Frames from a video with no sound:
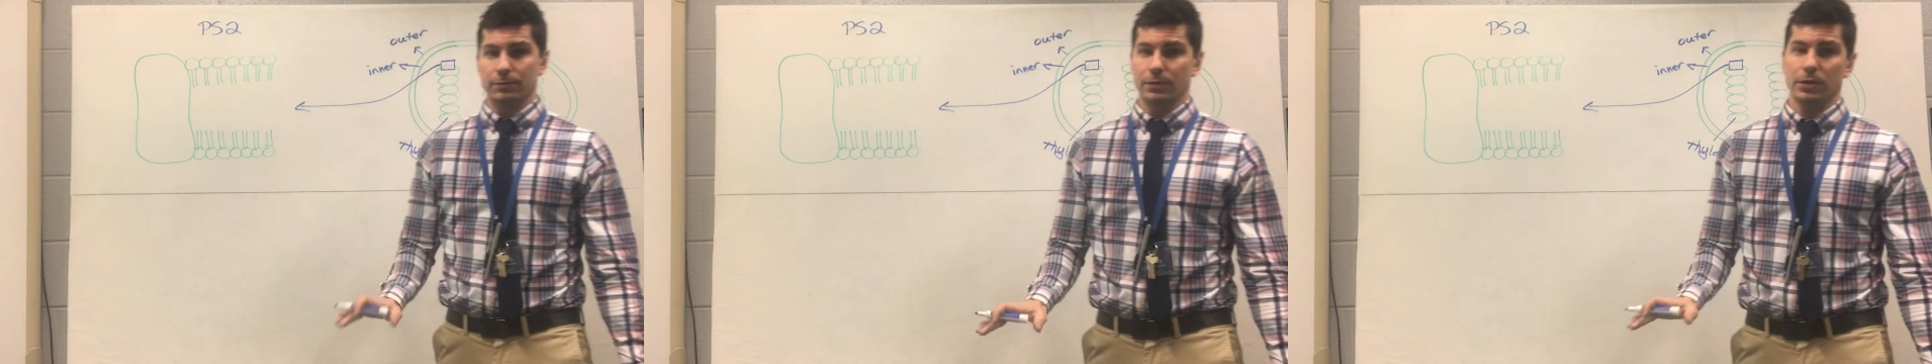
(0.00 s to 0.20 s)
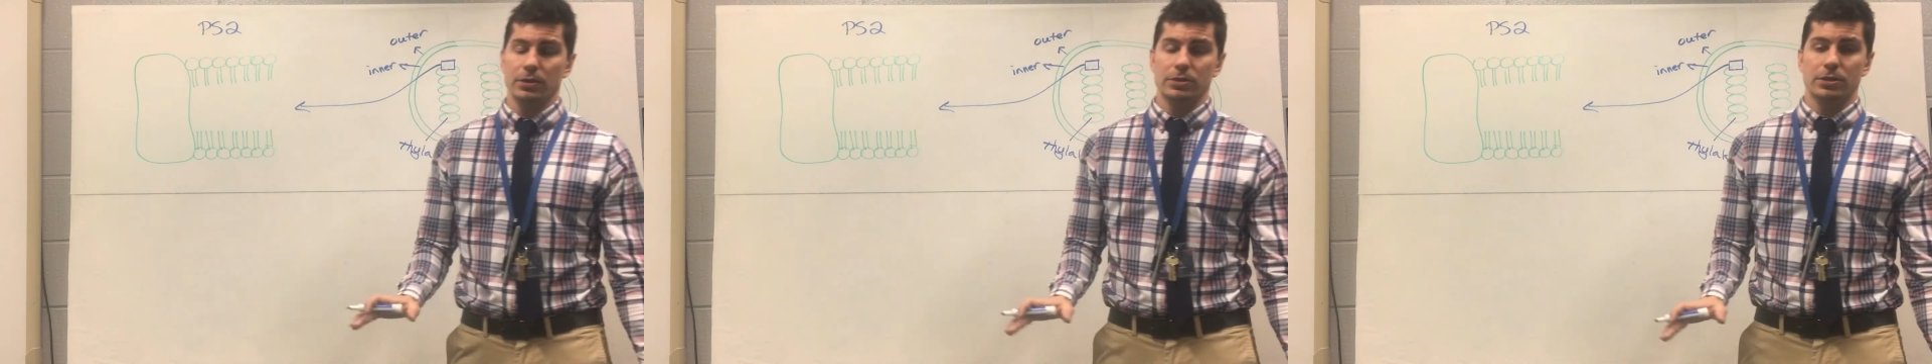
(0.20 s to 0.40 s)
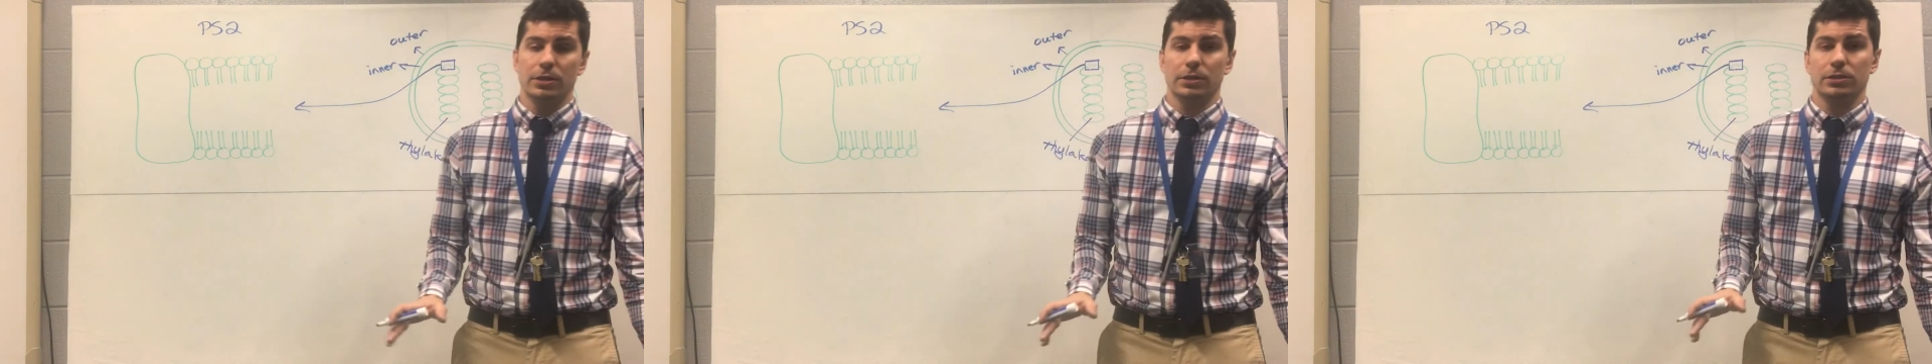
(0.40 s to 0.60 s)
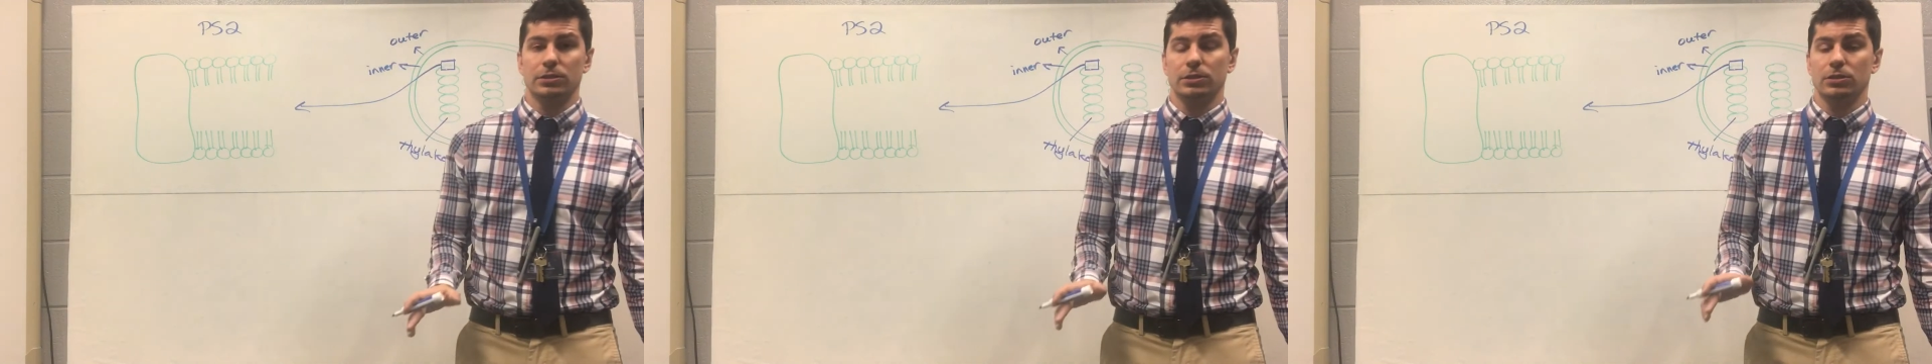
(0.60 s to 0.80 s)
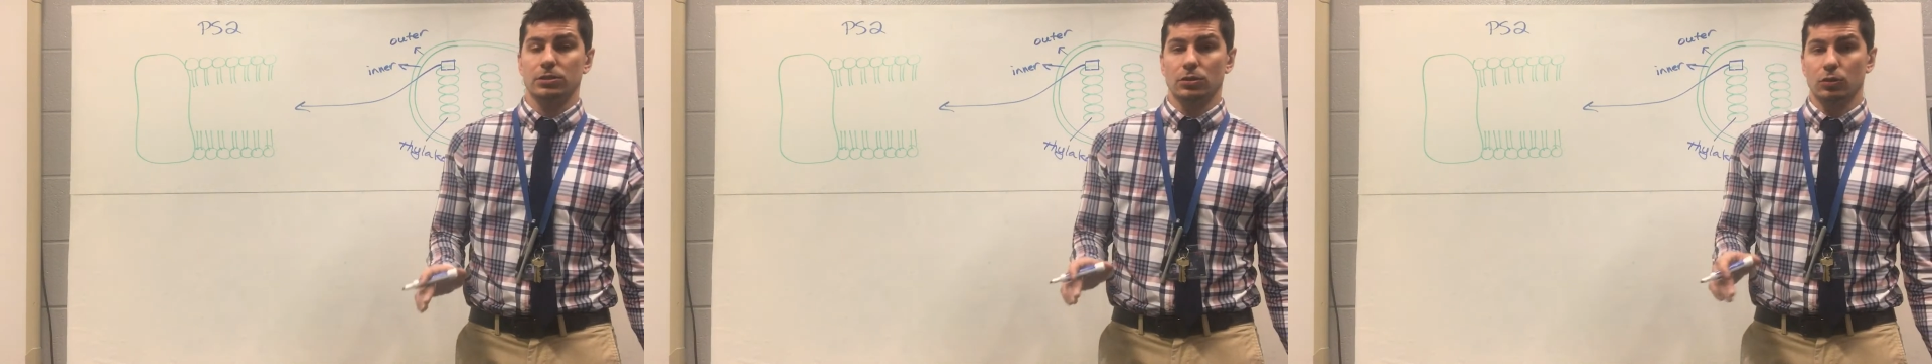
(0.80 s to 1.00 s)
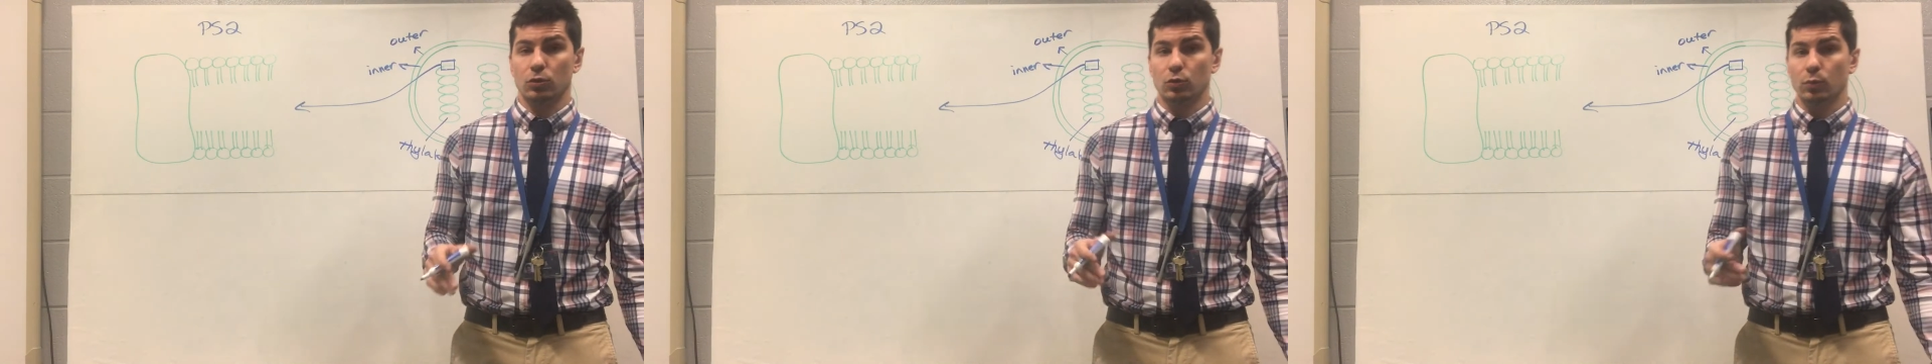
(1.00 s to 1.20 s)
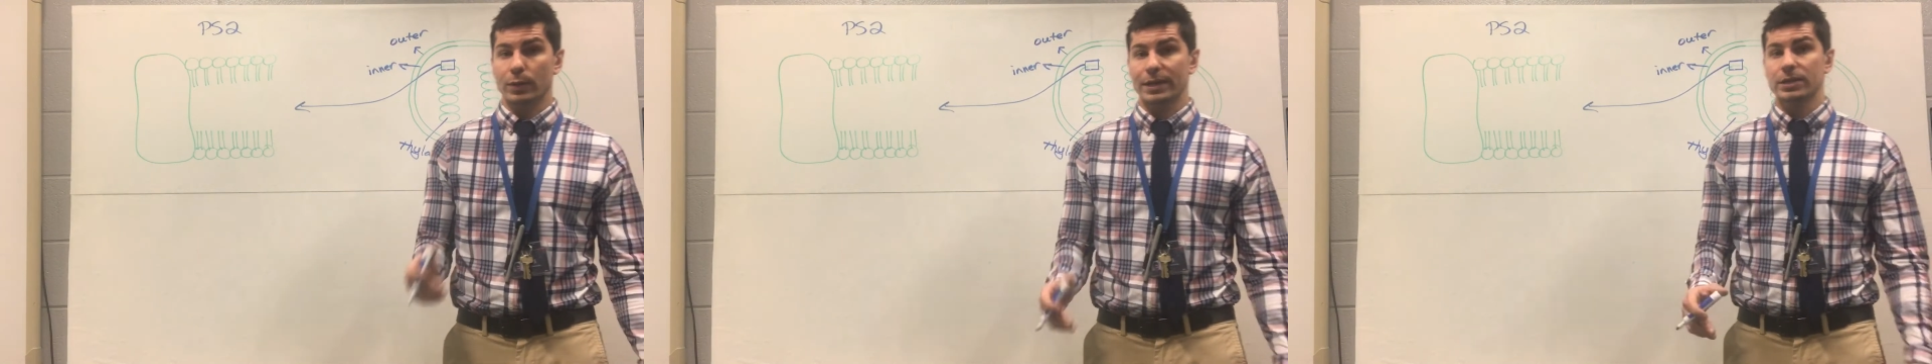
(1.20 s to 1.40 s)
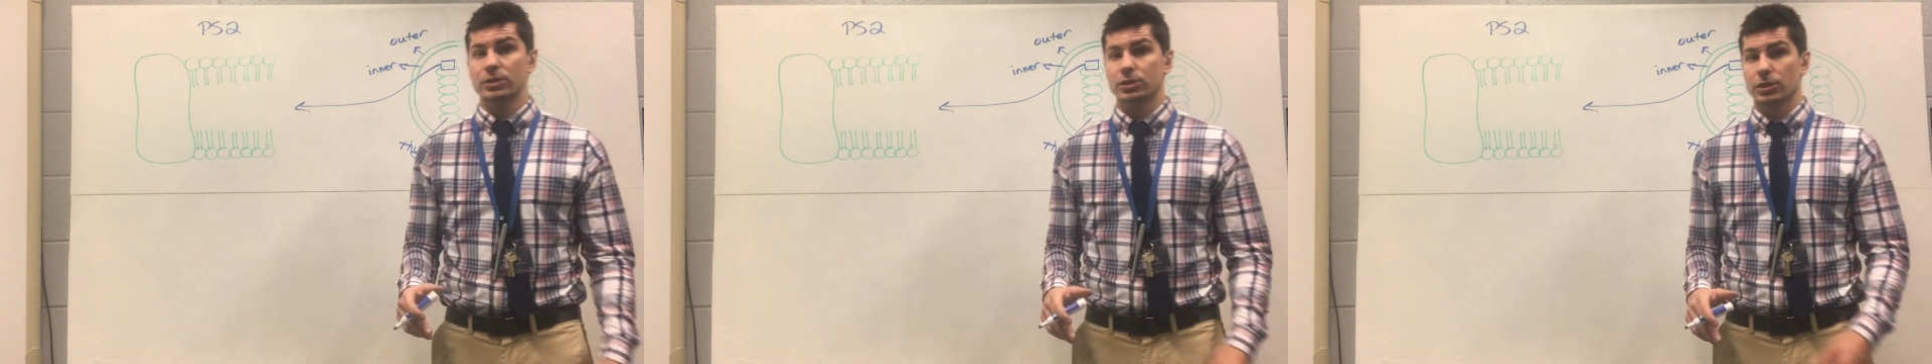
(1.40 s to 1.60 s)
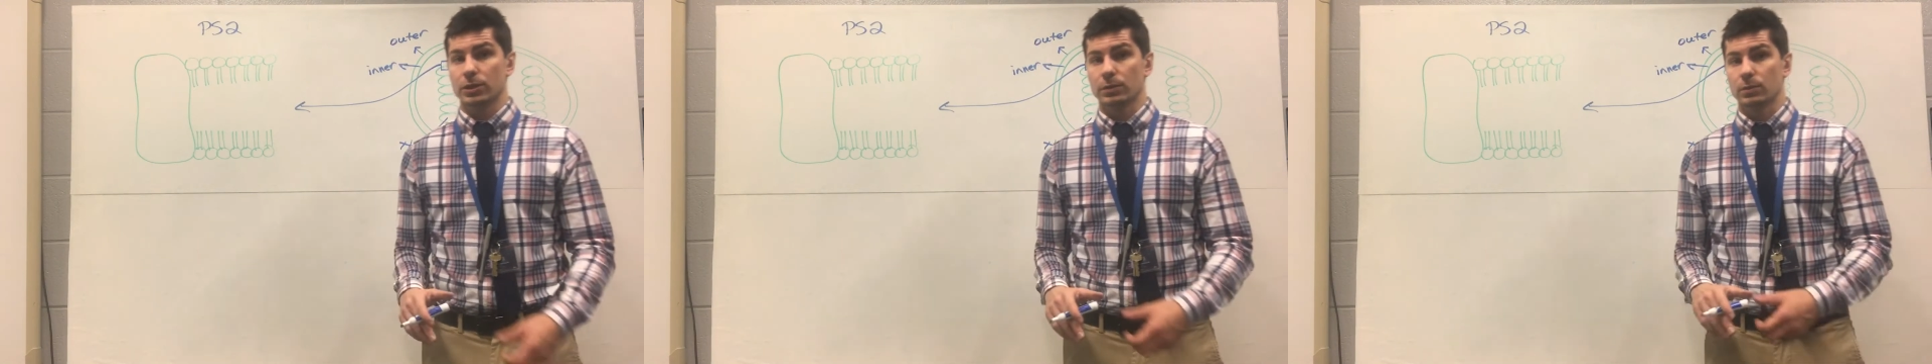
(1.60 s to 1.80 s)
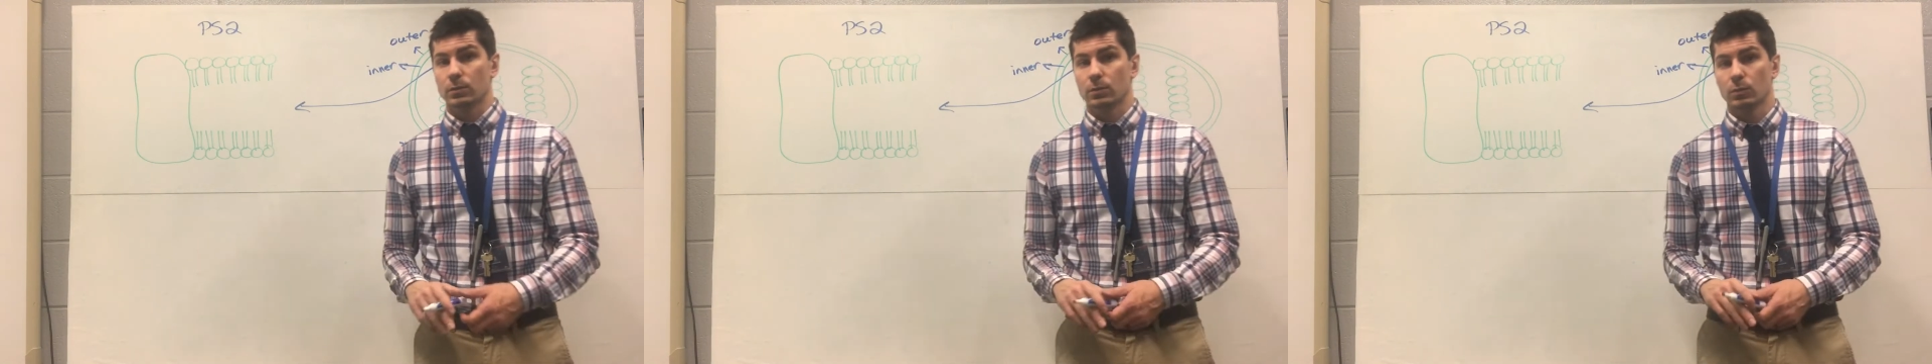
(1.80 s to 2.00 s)
photosynthesis
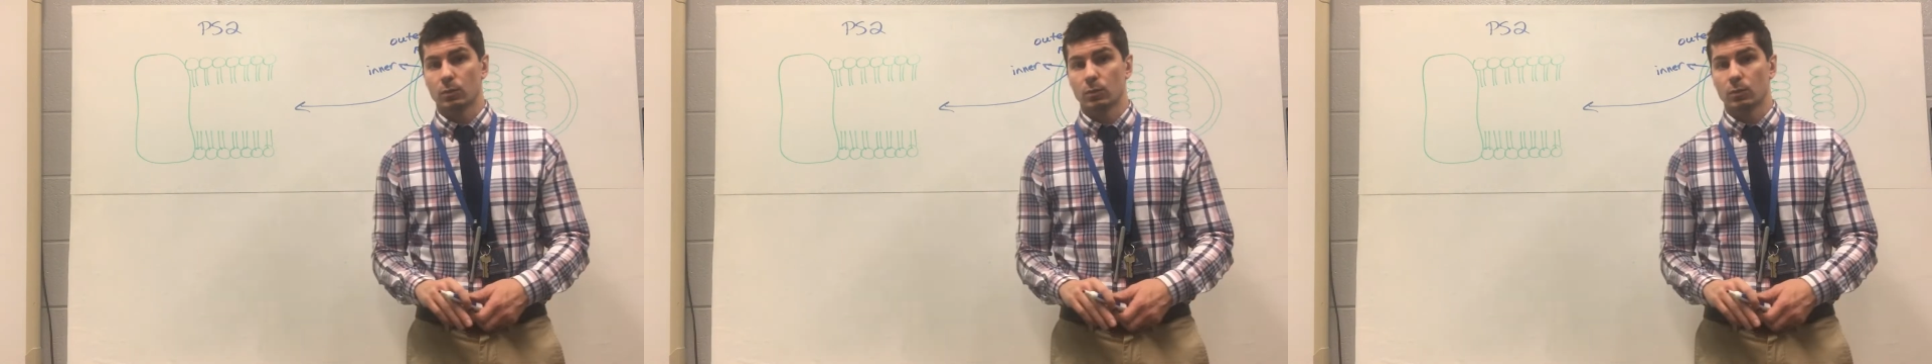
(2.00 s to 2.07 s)
equation